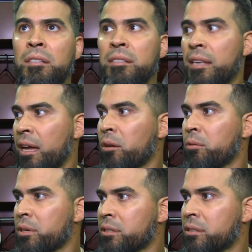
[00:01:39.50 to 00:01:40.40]
San
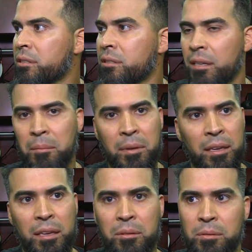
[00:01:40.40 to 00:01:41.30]
Luis. I
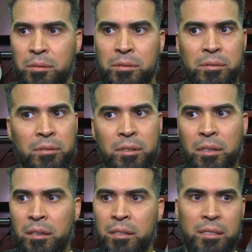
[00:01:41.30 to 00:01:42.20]
mean, he was
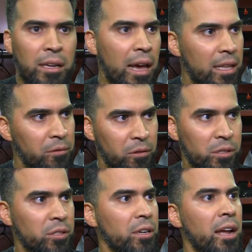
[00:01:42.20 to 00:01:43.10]
sliding
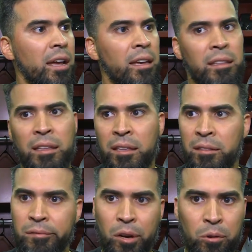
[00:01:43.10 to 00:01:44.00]
for strike and
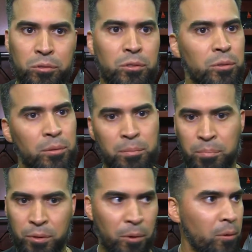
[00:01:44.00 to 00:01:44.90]
then 0-2
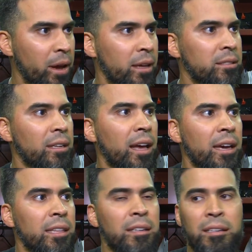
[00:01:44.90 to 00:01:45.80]
put away
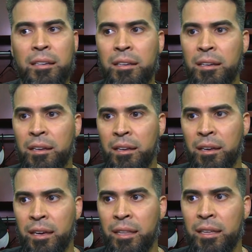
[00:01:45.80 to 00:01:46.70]
slider.
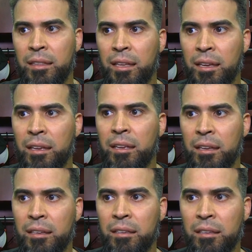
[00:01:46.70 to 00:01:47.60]
And I think
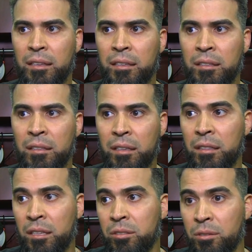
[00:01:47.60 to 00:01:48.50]
he
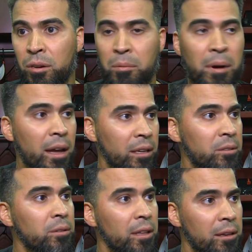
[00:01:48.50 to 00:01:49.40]
need to go back
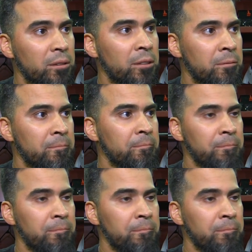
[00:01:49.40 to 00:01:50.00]
and do that, you know?